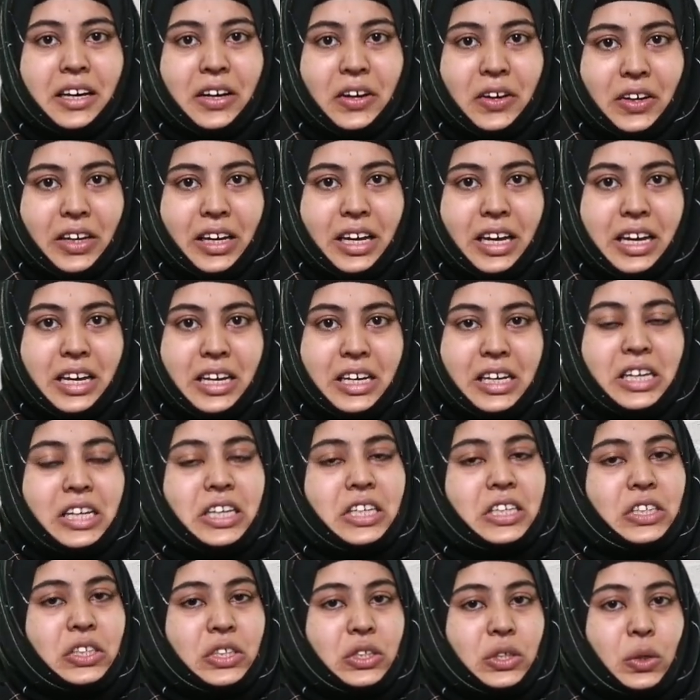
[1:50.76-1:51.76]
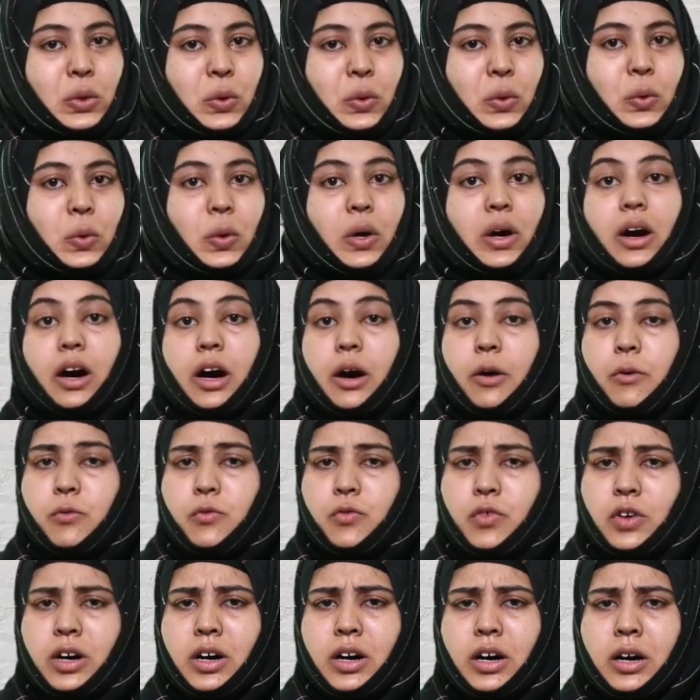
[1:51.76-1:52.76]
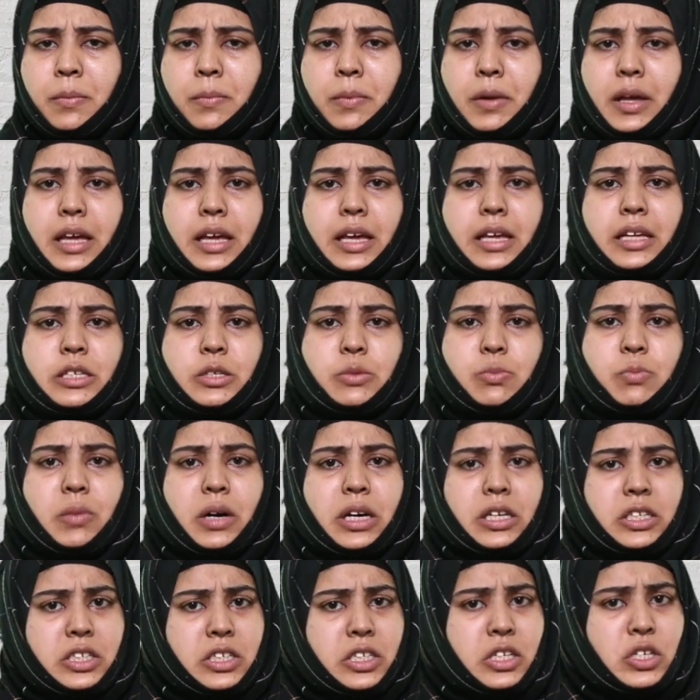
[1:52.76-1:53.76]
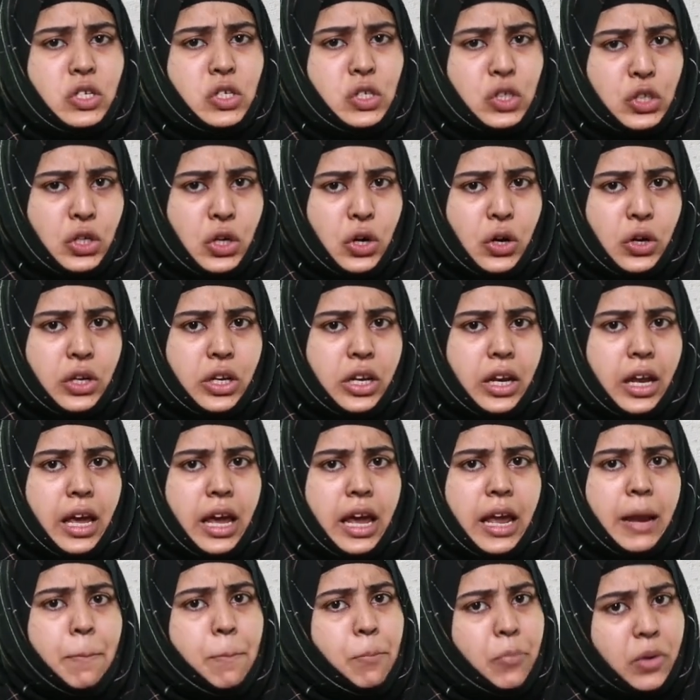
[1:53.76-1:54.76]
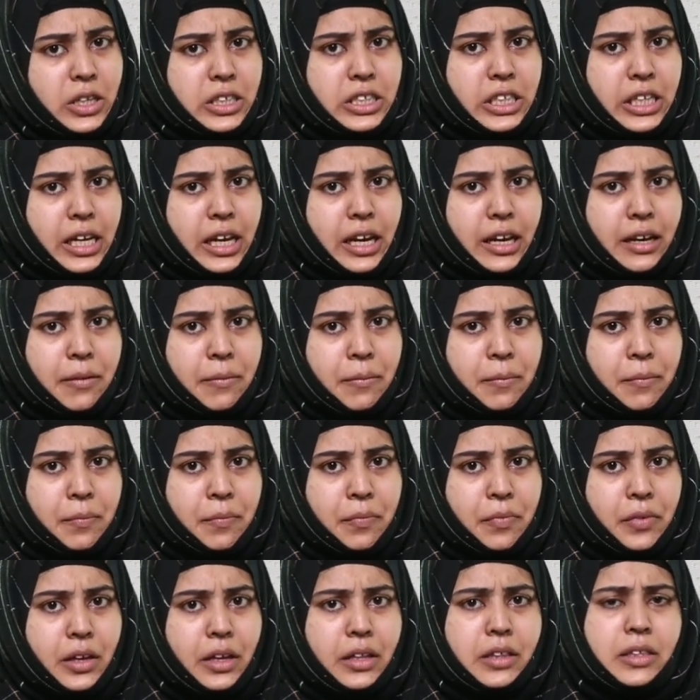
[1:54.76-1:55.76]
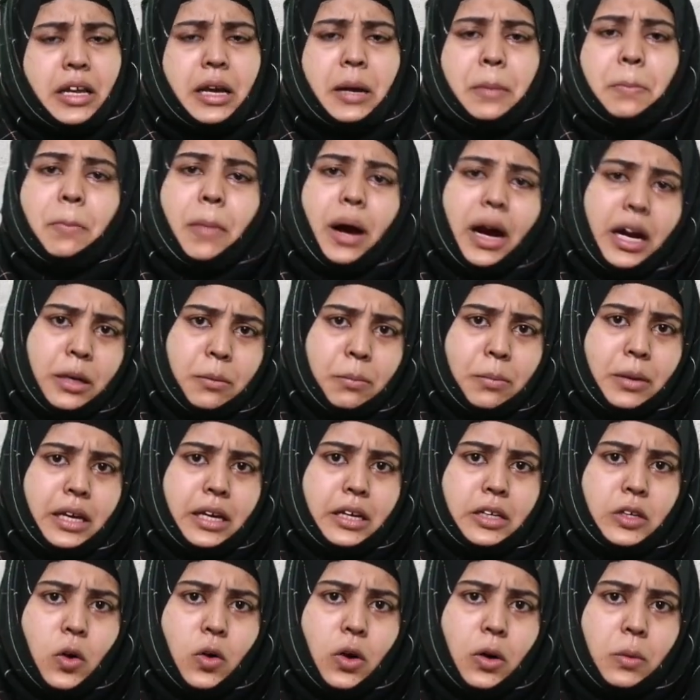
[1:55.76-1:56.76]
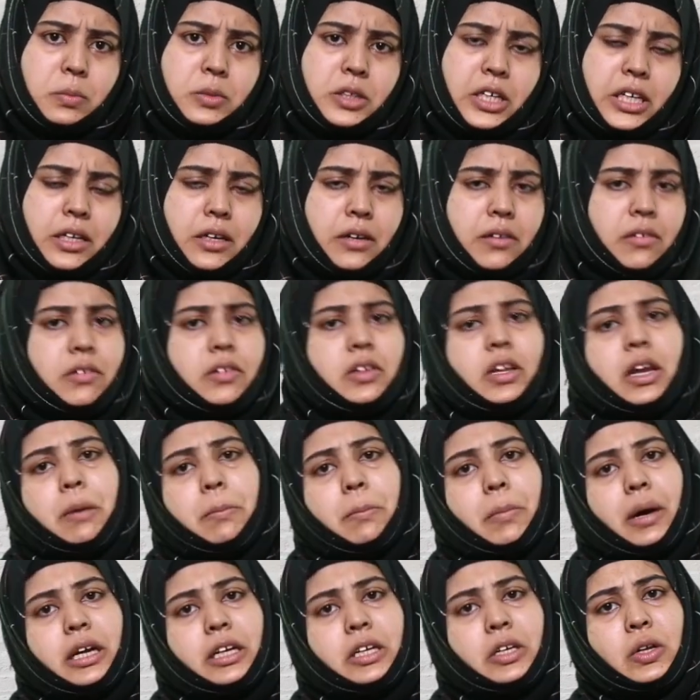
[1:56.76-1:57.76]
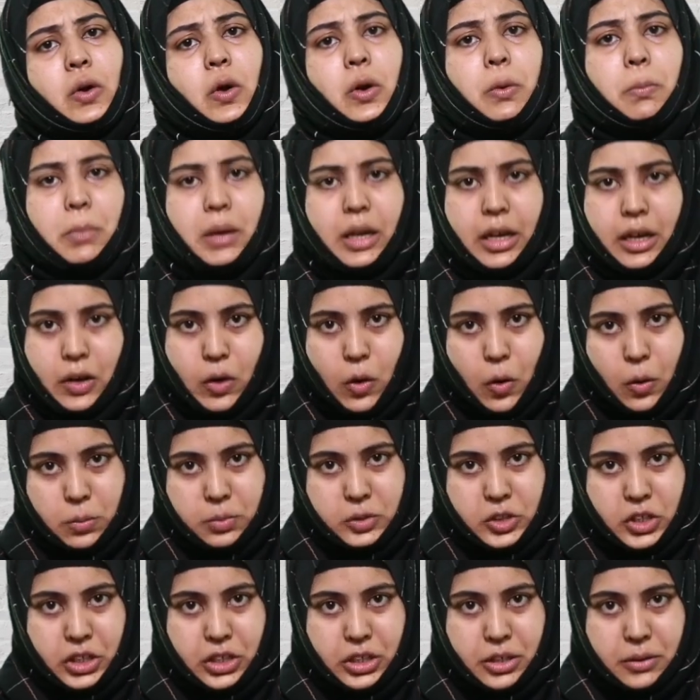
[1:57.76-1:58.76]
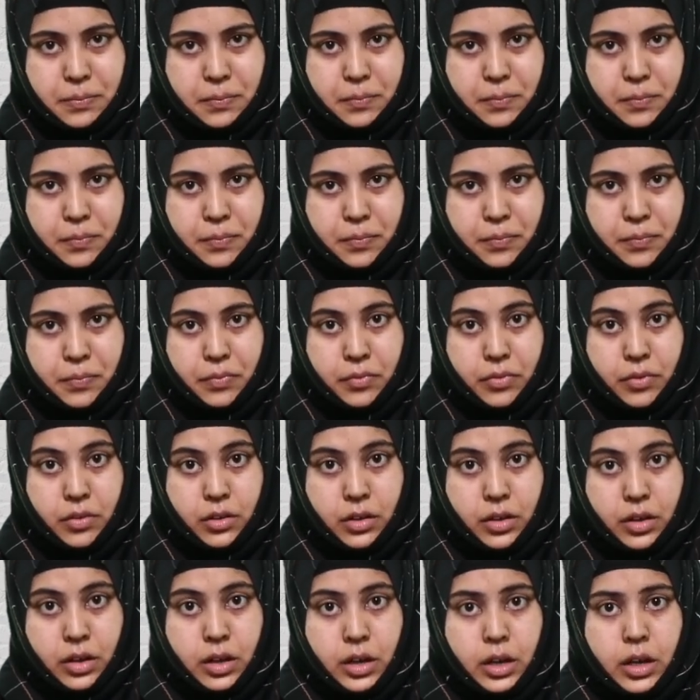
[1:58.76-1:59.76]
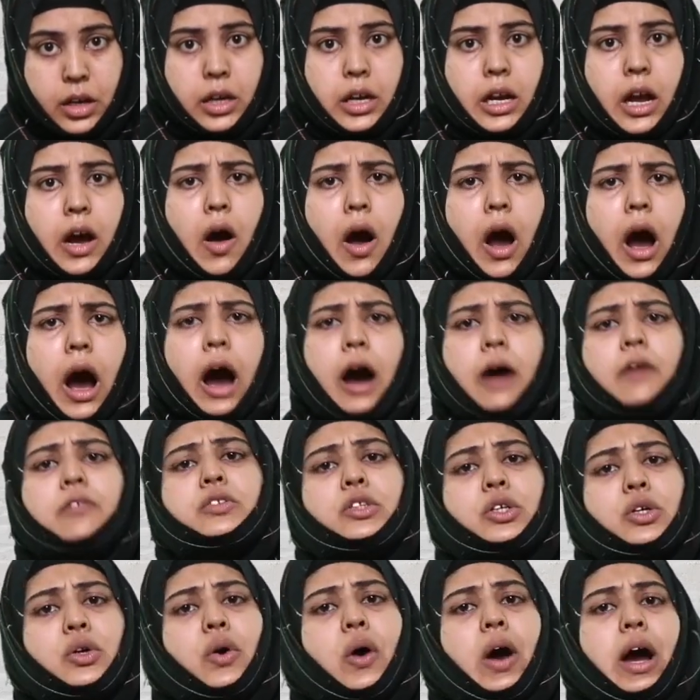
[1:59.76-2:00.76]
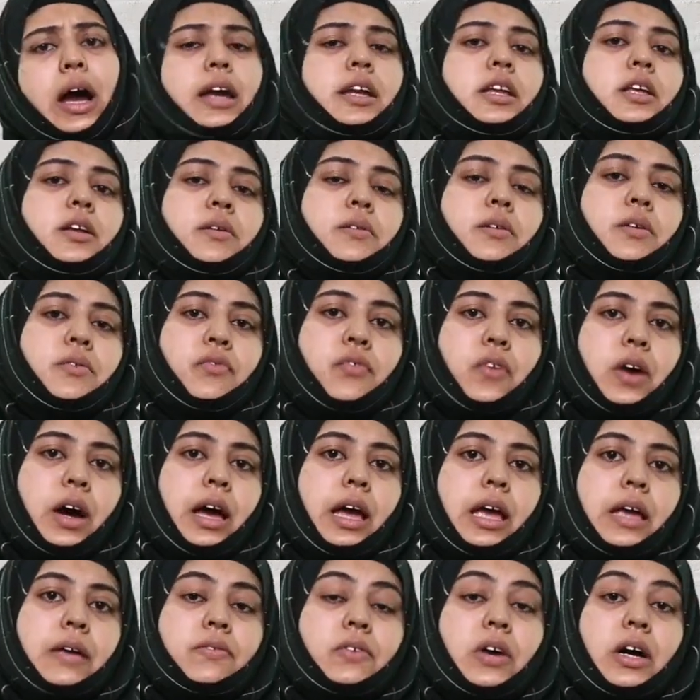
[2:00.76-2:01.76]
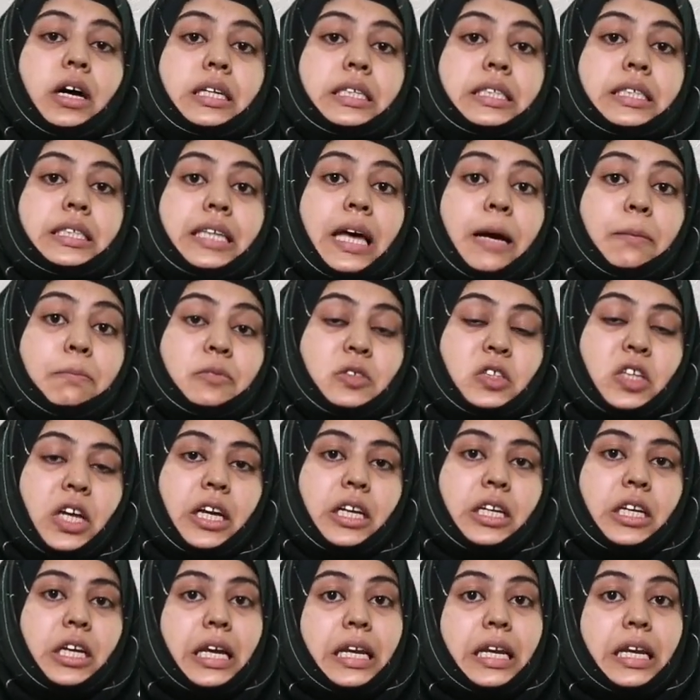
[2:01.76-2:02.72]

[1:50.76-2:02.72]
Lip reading: Okay, so a verb is must and should in predicate. There might be an object, there might not be an object. Now, how do you identify a subject